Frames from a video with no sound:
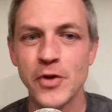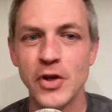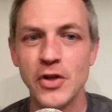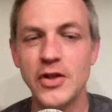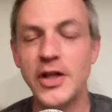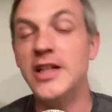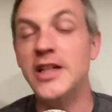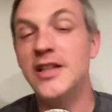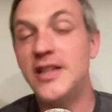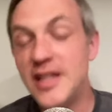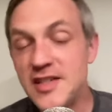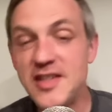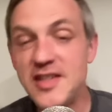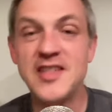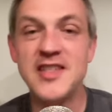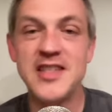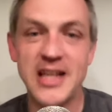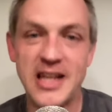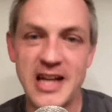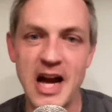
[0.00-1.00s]
Like, this
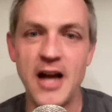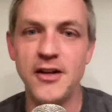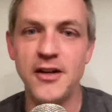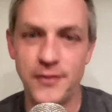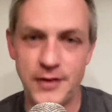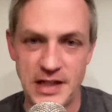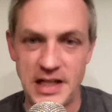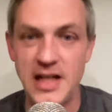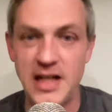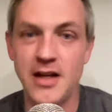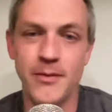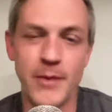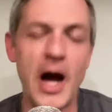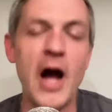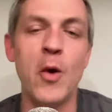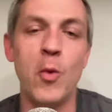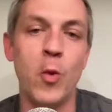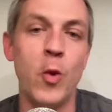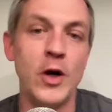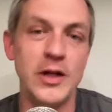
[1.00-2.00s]
is the kind of team
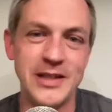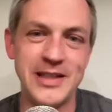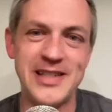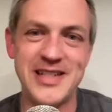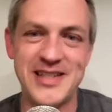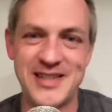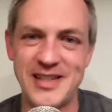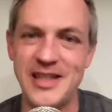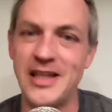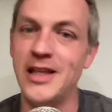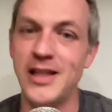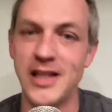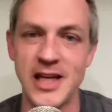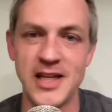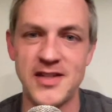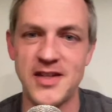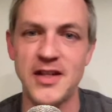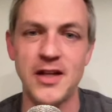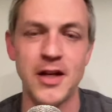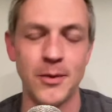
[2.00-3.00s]
I want to see in the
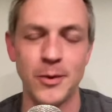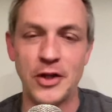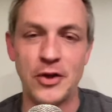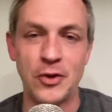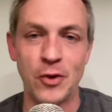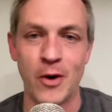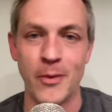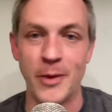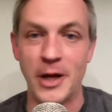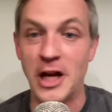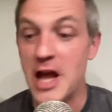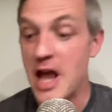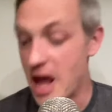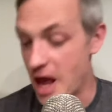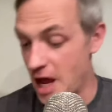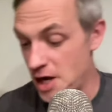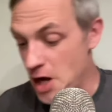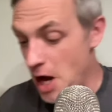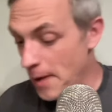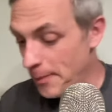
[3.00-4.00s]
N C double A tournament,
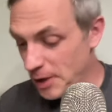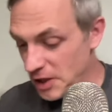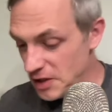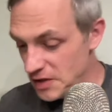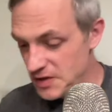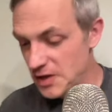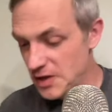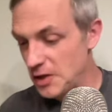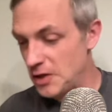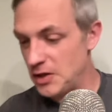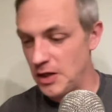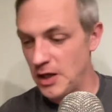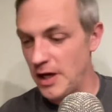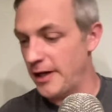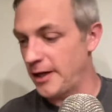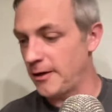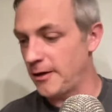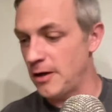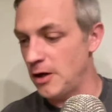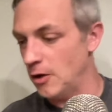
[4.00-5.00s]
and not because they're
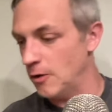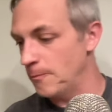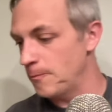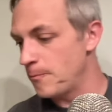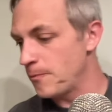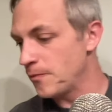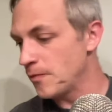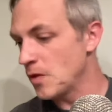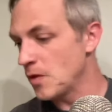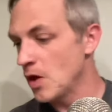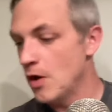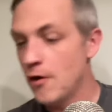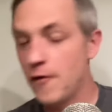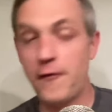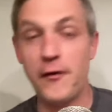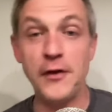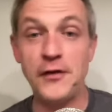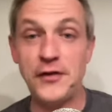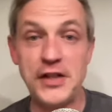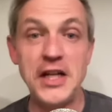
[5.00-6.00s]
like, you know,
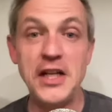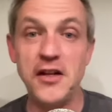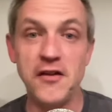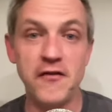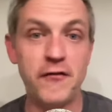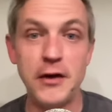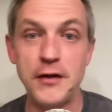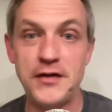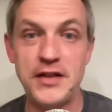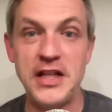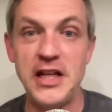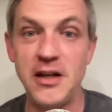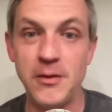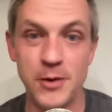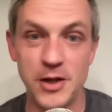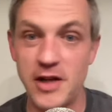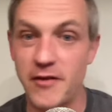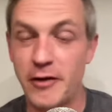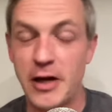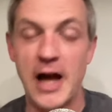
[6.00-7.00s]
fifteen and fifteen,
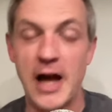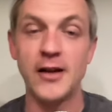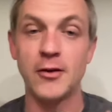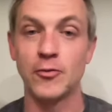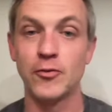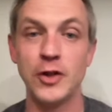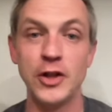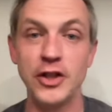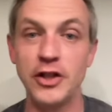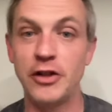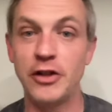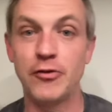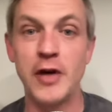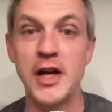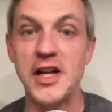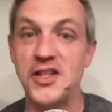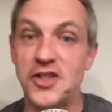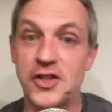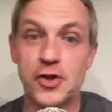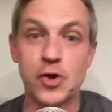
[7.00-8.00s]
but they've got a really
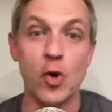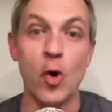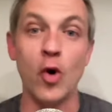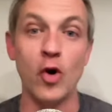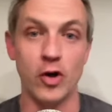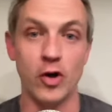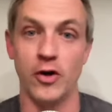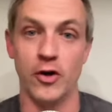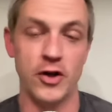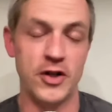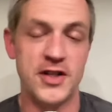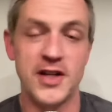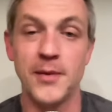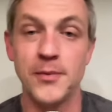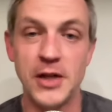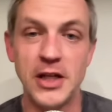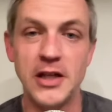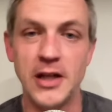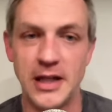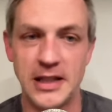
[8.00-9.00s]
great scorer or
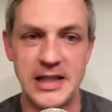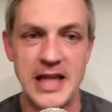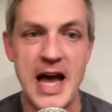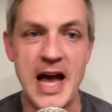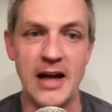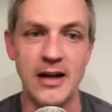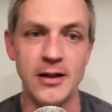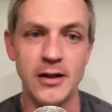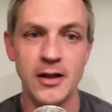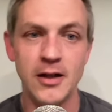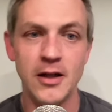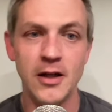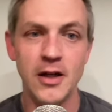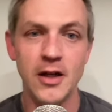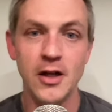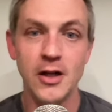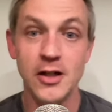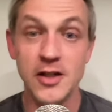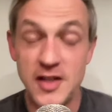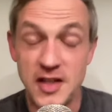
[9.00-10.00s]
something like that.
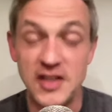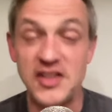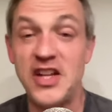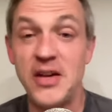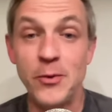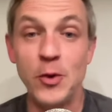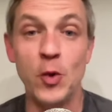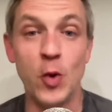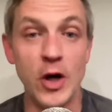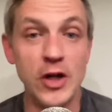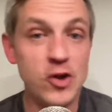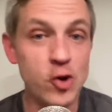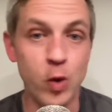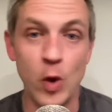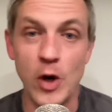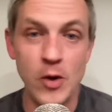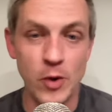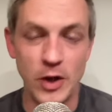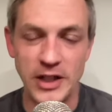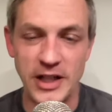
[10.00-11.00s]
This is a team that won
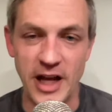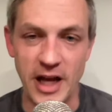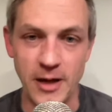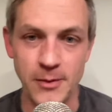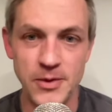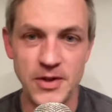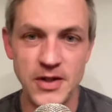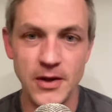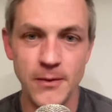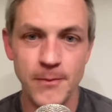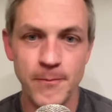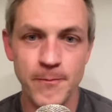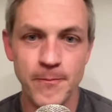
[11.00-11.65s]
twenty-one games.